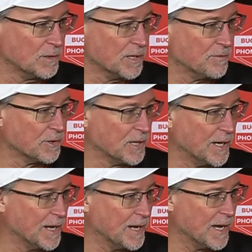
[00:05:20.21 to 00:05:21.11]
Leave here
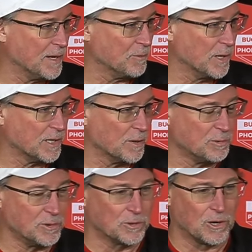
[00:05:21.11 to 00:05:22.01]
late at night, wake
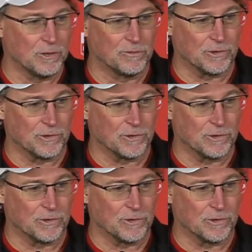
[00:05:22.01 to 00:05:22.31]
up and do it all